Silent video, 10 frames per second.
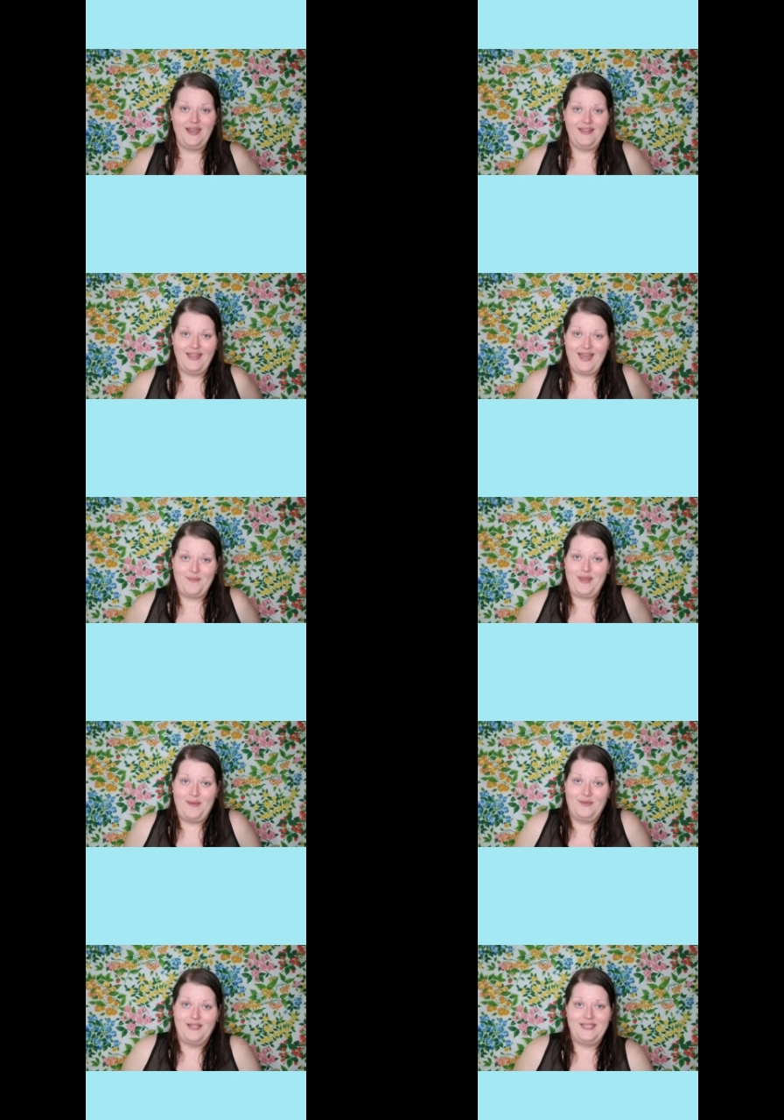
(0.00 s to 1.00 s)
and then not be
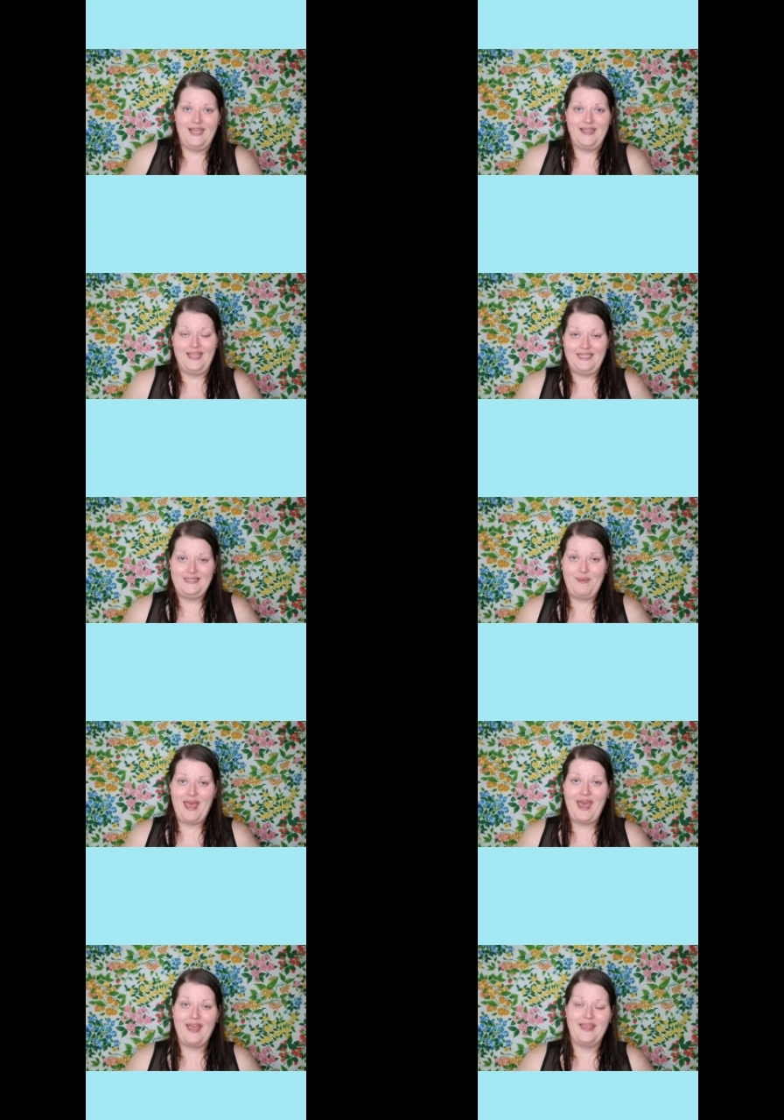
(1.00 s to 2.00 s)
able to take things
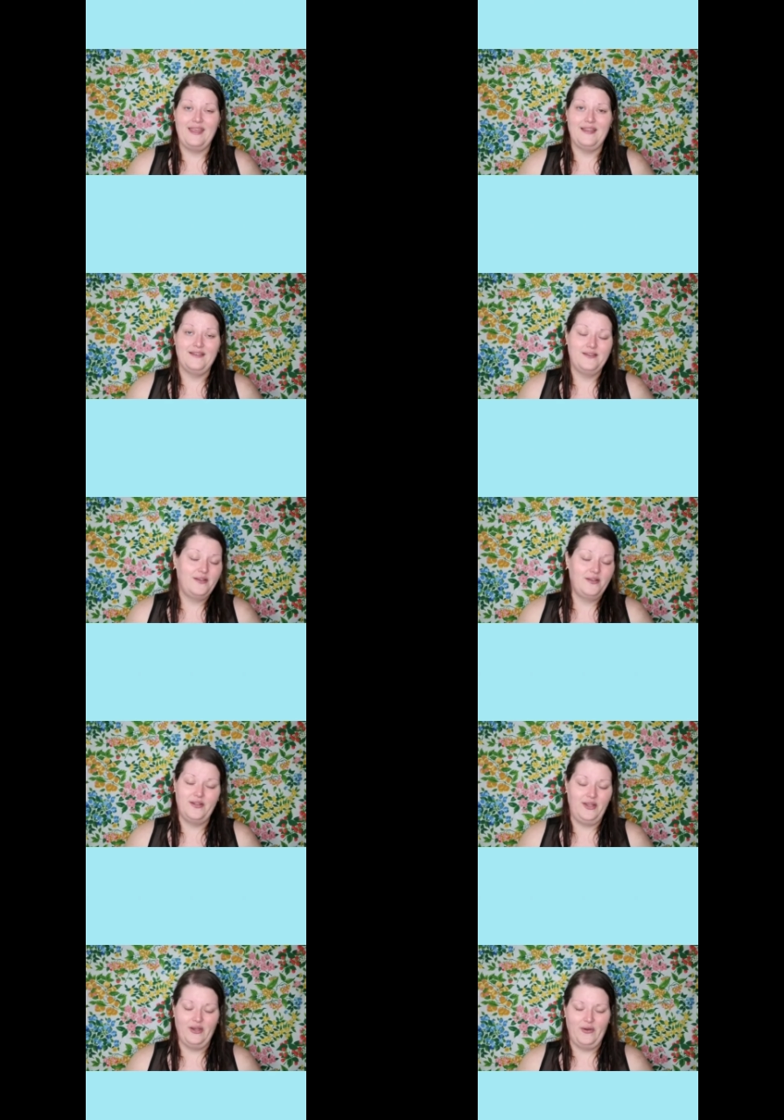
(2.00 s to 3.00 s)
back and
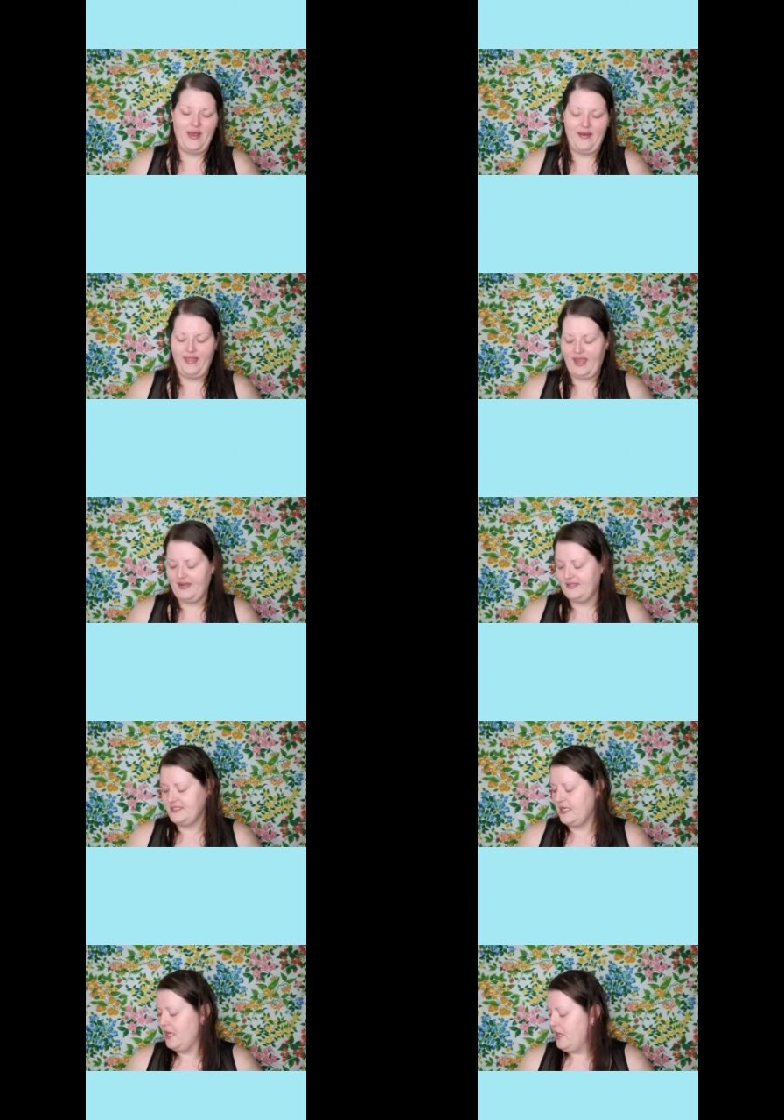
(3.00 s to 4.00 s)
you know how that is.